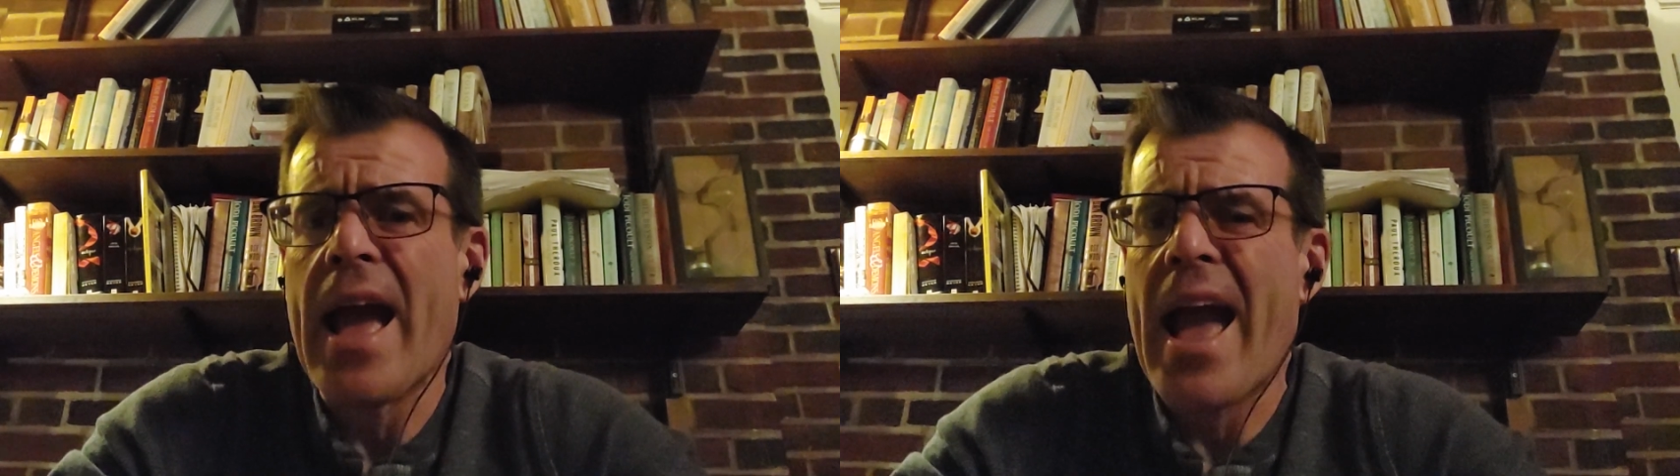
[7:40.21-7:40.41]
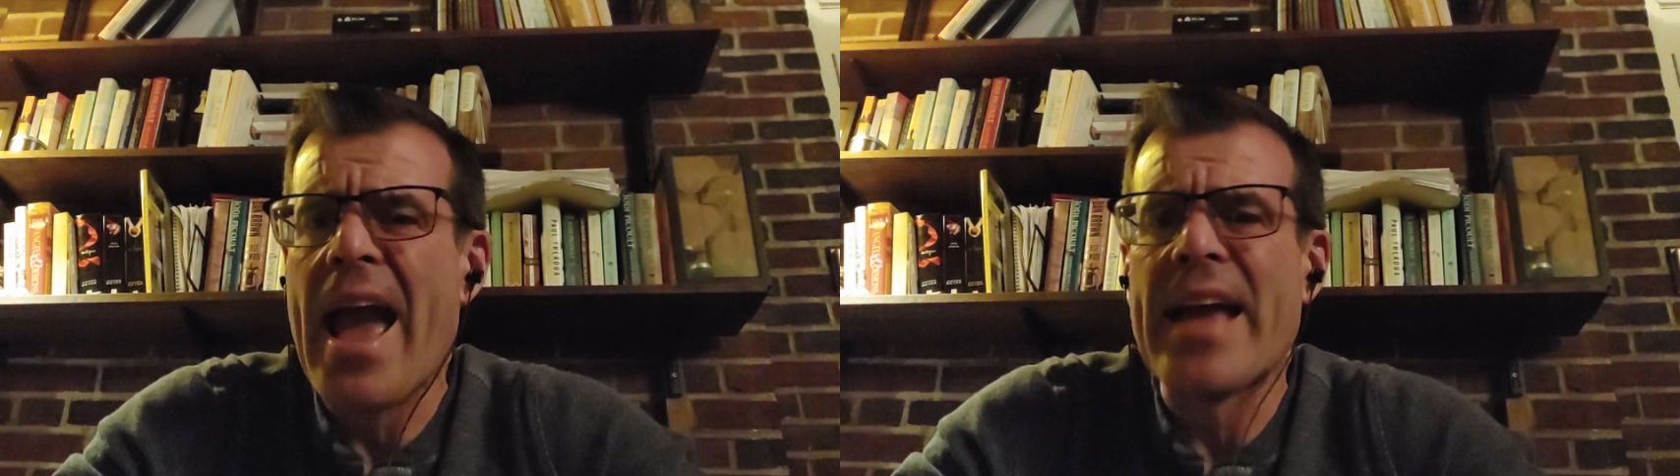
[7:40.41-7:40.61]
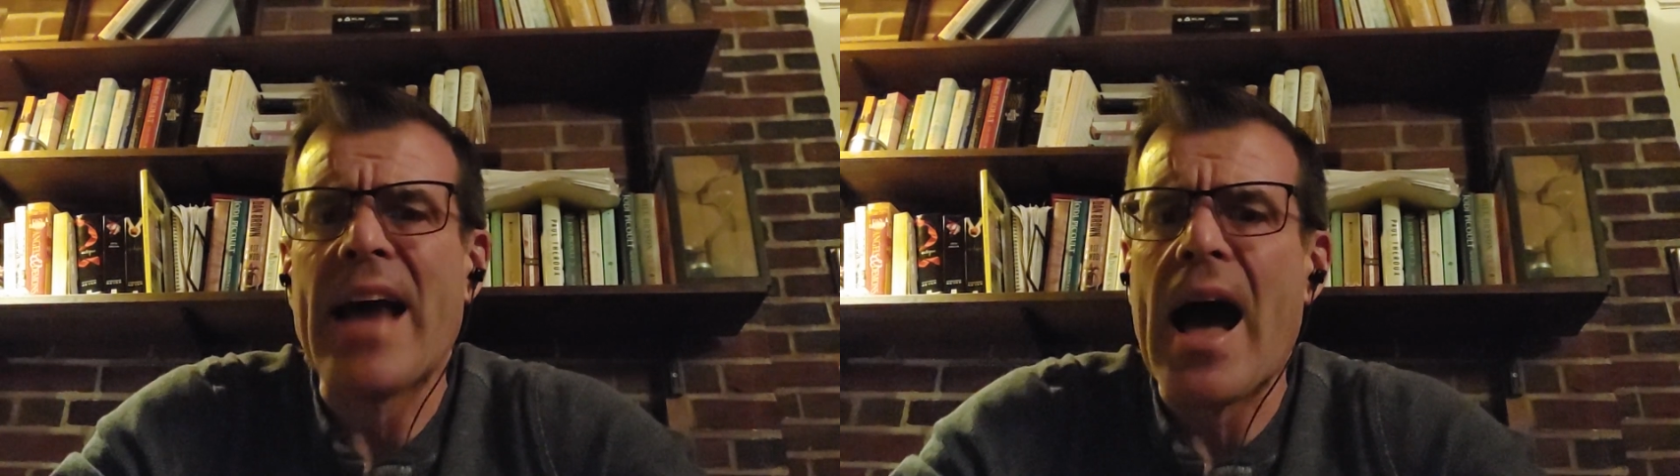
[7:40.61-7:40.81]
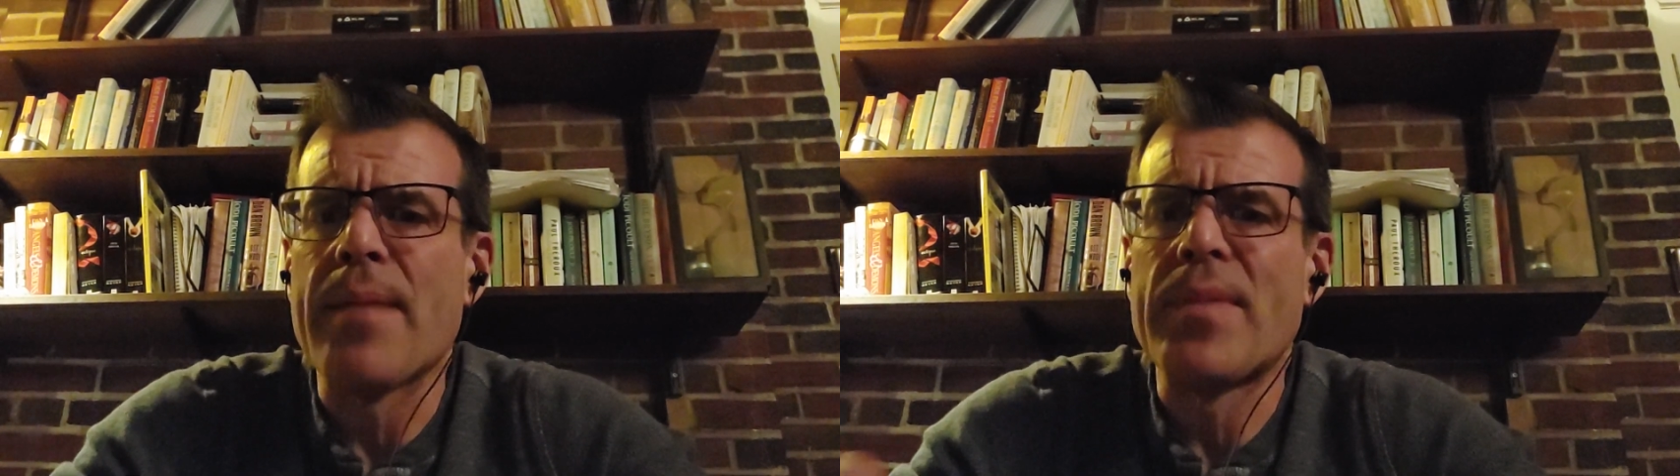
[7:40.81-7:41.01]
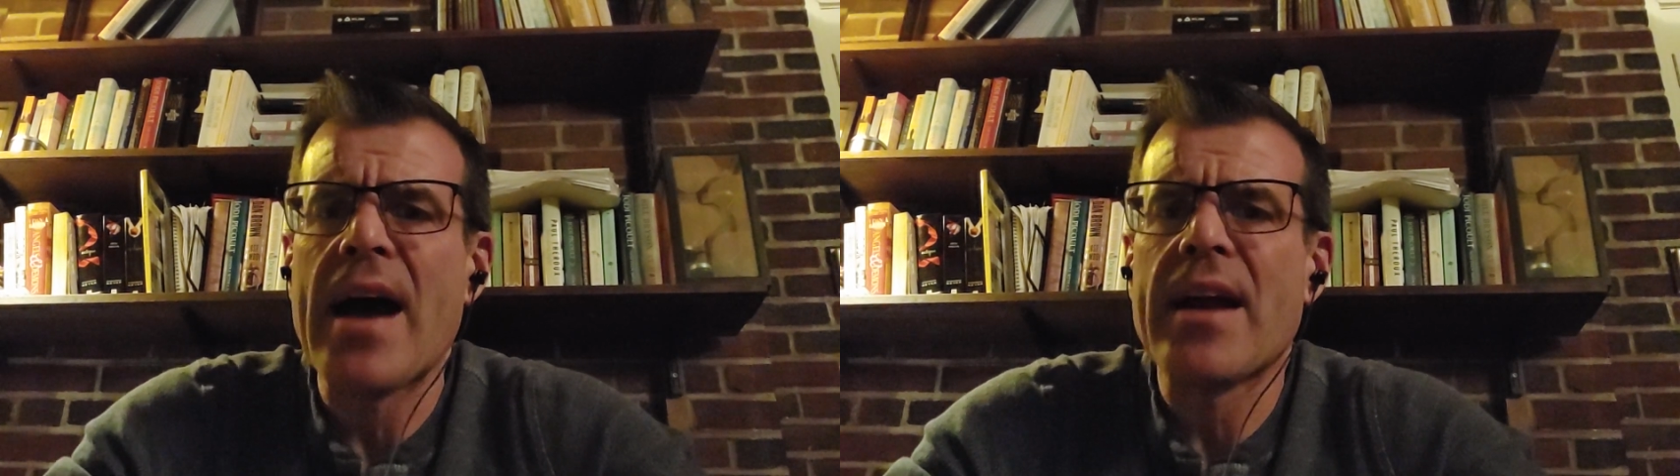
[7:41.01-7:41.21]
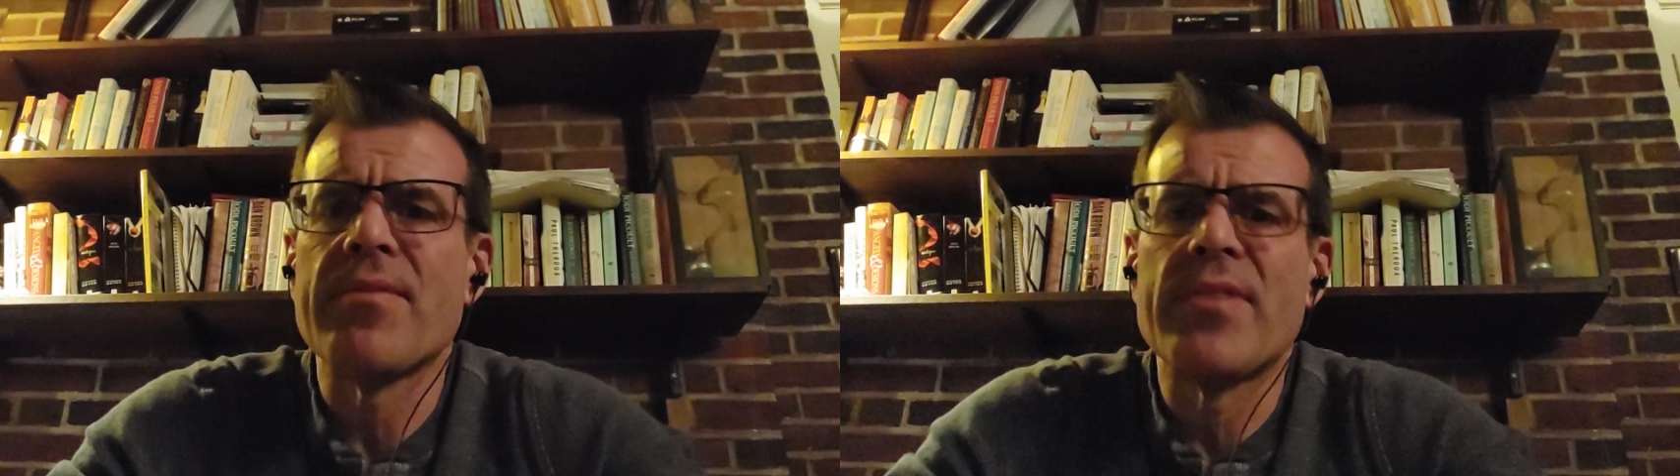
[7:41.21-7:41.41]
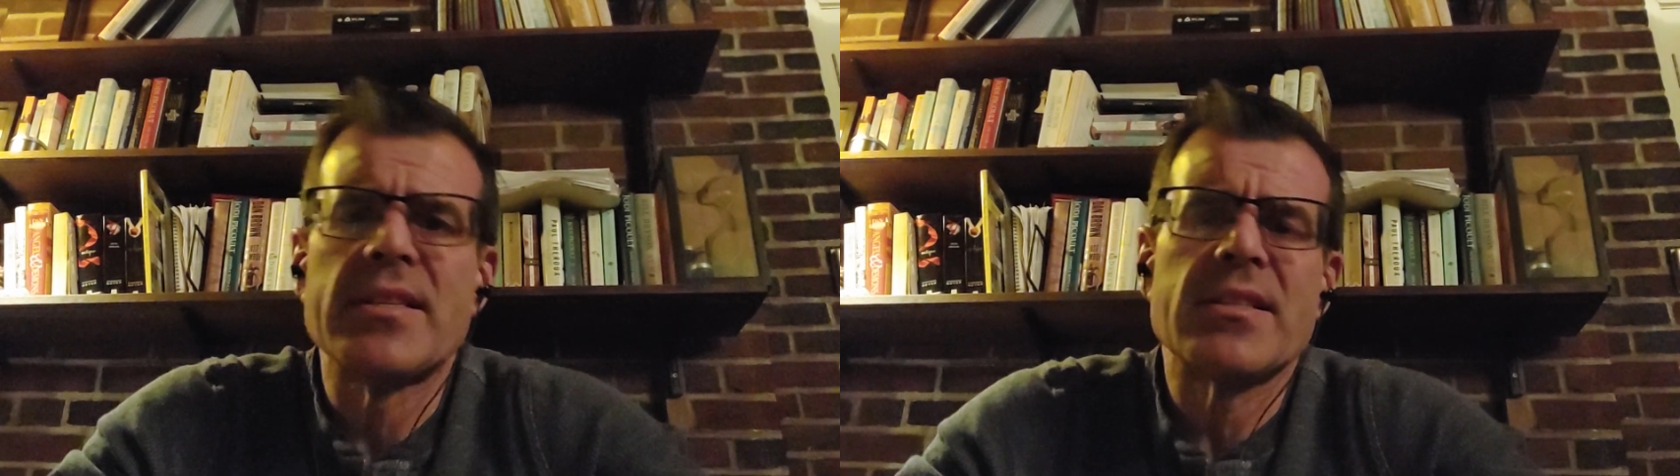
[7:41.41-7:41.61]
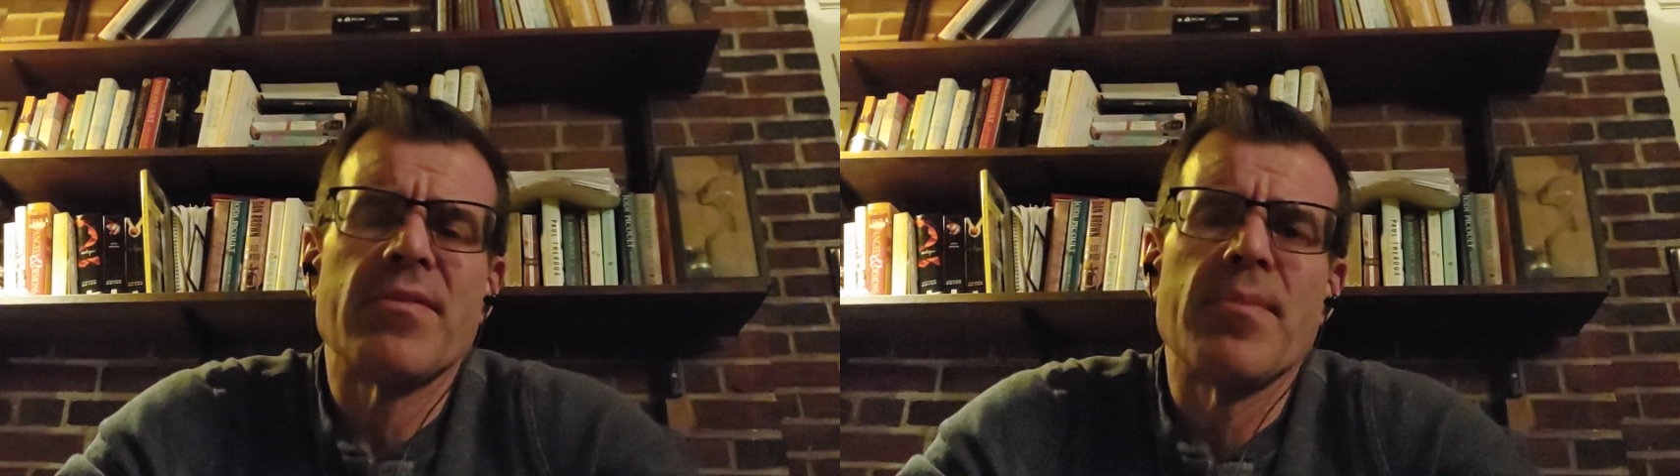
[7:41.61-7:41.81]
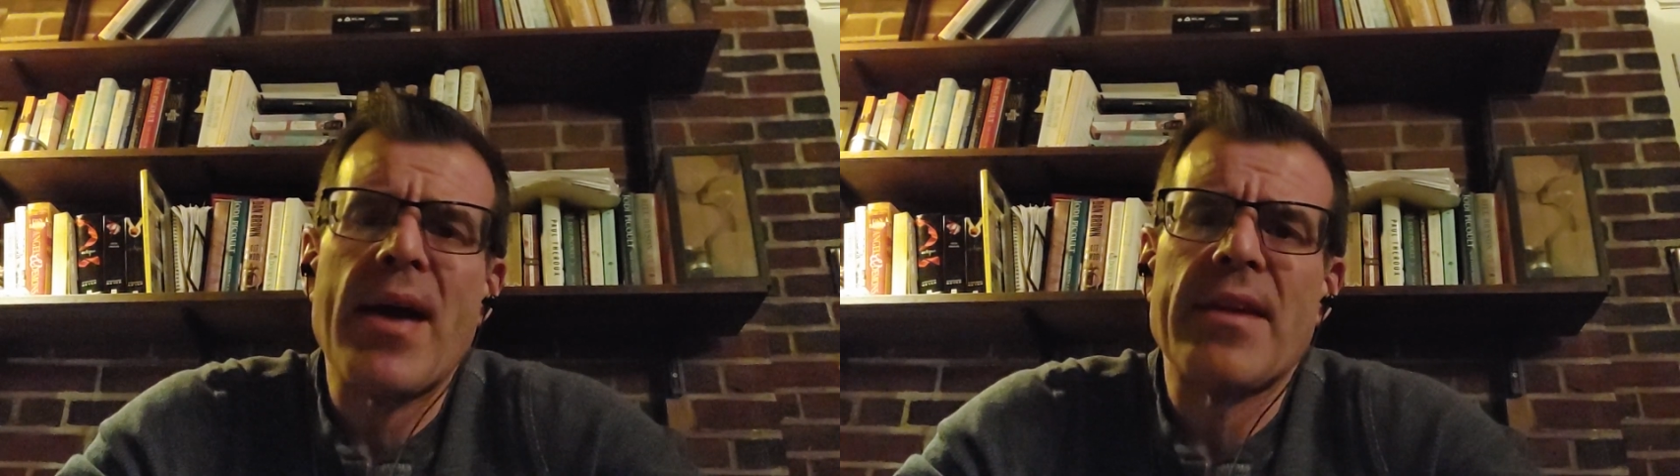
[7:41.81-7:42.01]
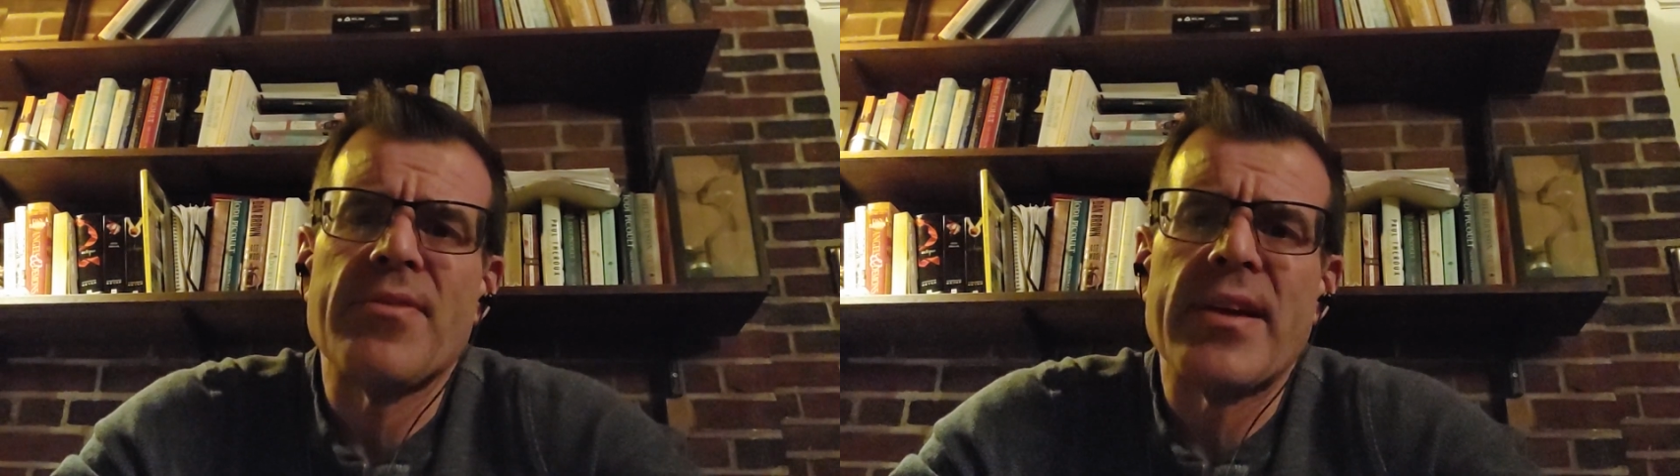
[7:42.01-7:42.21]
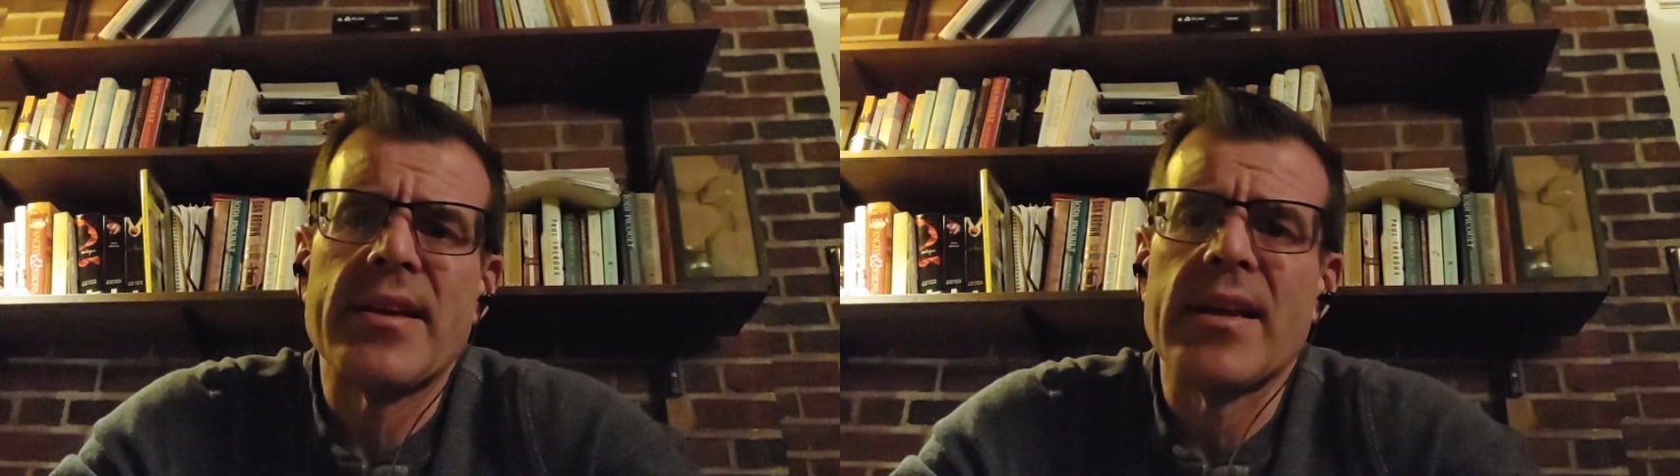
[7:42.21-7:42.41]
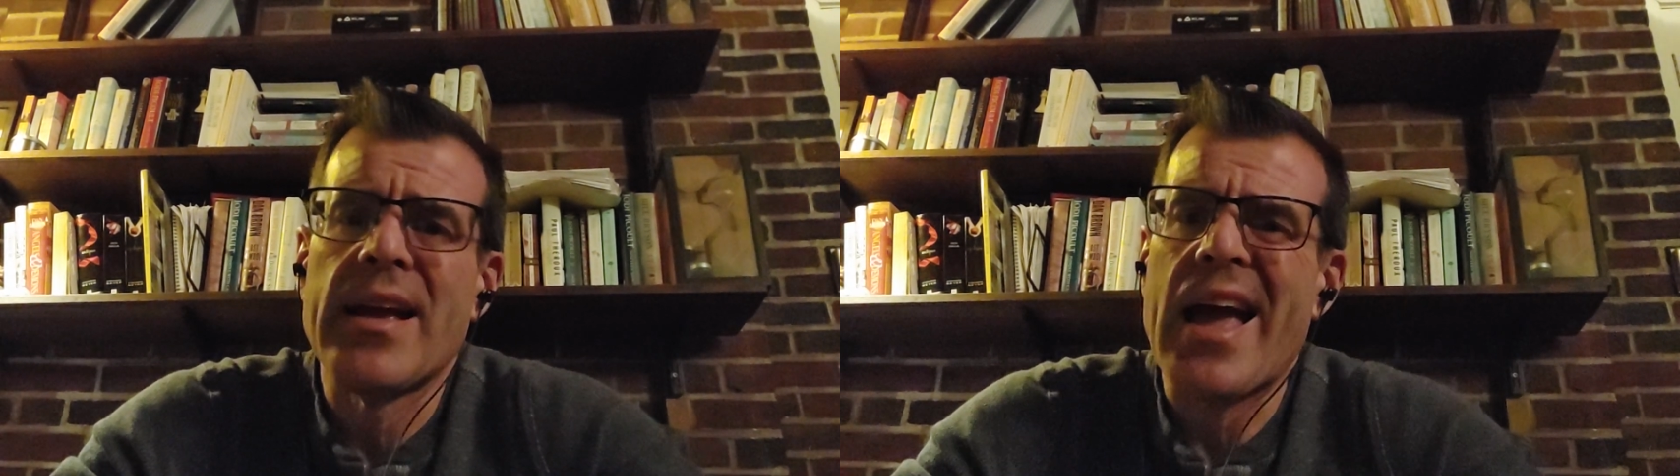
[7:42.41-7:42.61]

and I'm not convinced of the benefit,